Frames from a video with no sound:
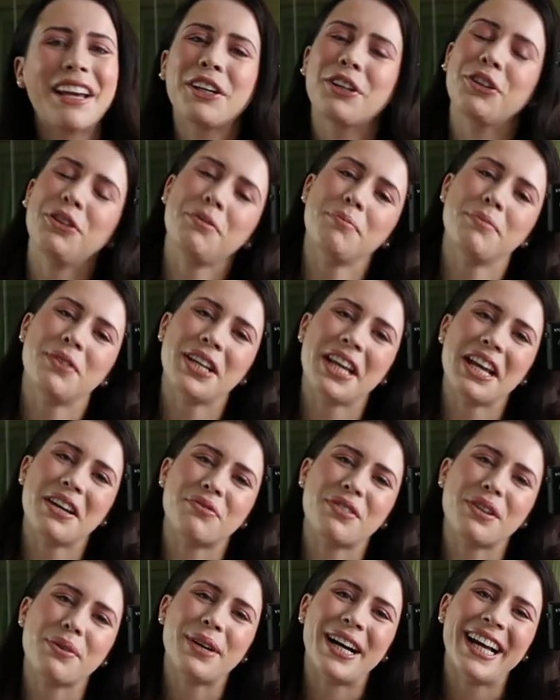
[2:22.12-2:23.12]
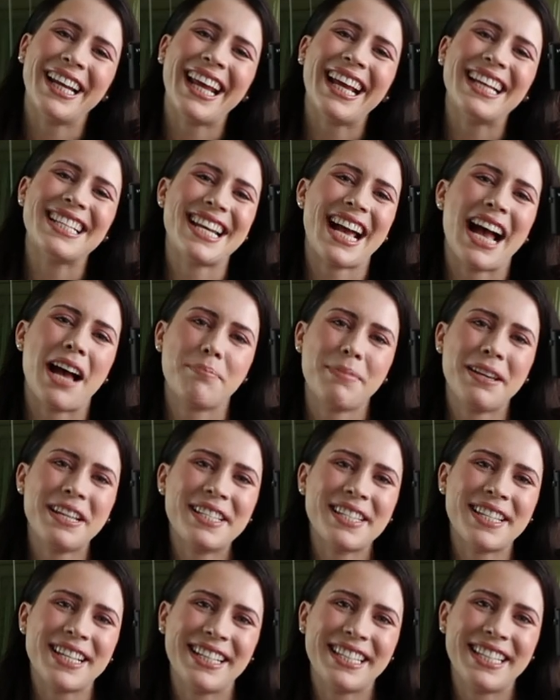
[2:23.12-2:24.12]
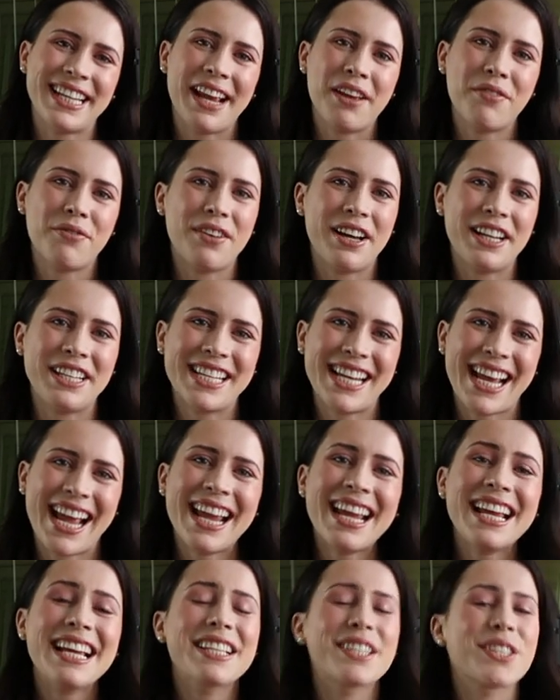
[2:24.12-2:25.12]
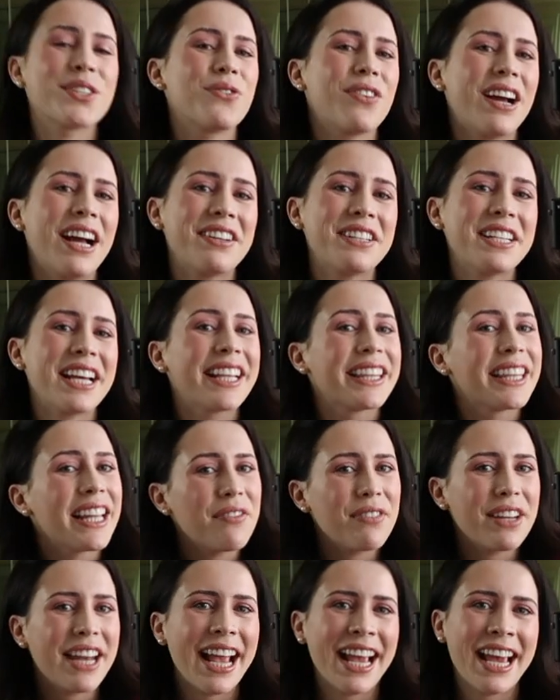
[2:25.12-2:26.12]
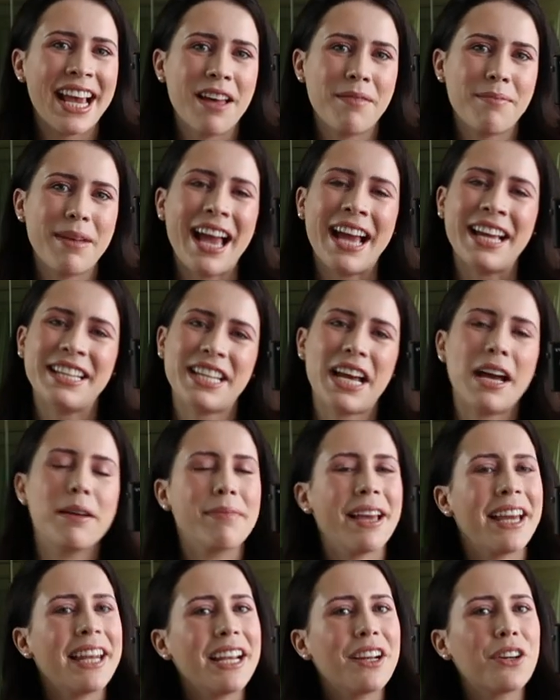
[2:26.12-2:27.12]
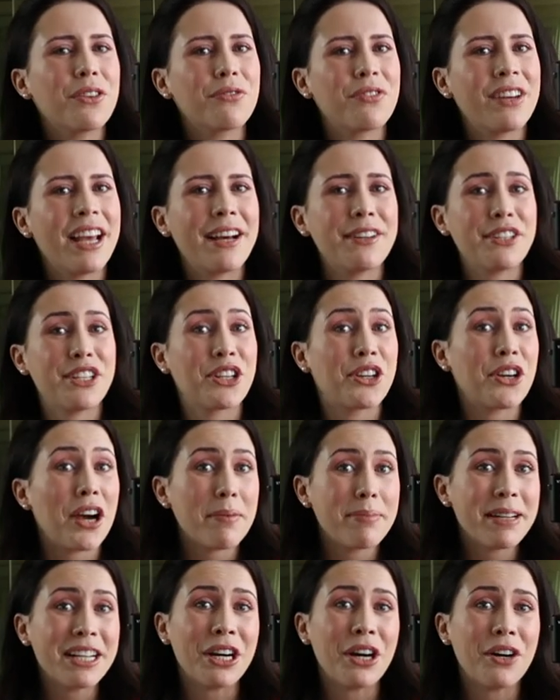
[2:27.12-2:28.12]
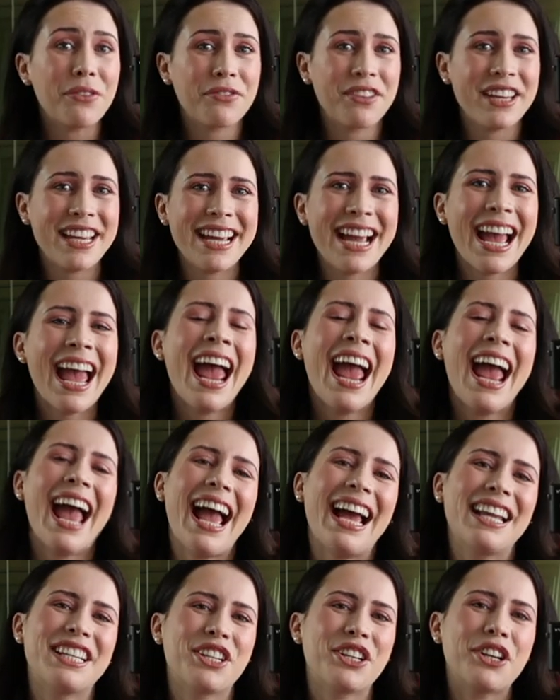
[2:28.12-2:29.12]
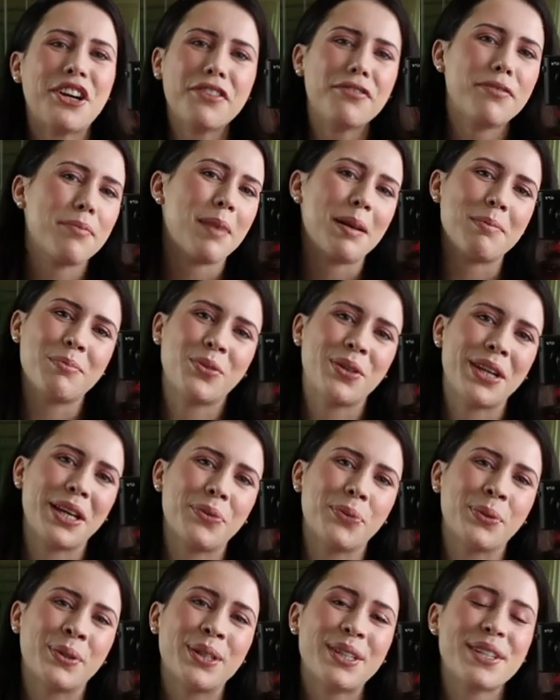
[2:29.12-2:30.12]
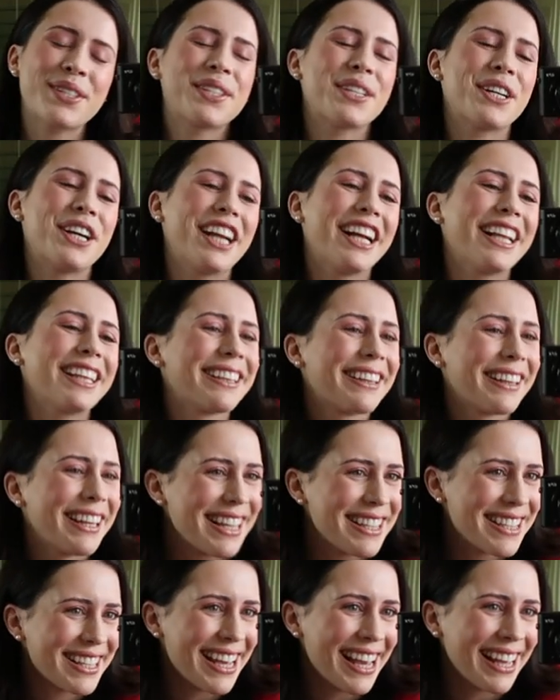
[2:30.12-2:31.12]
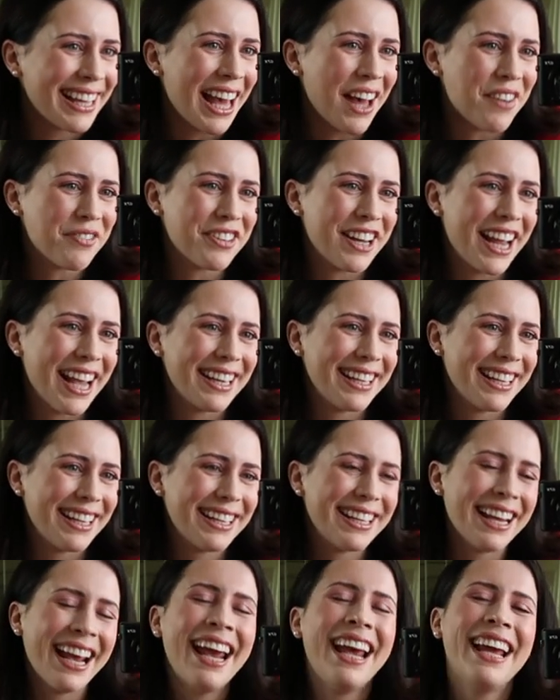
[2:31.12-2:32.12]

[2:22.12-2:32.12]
Good morning everyone and happy Sunday fun day. It's around 11 a.m. and I'm heading off now to grab a coffee and to go for my morning walk, so let's get caffeinated.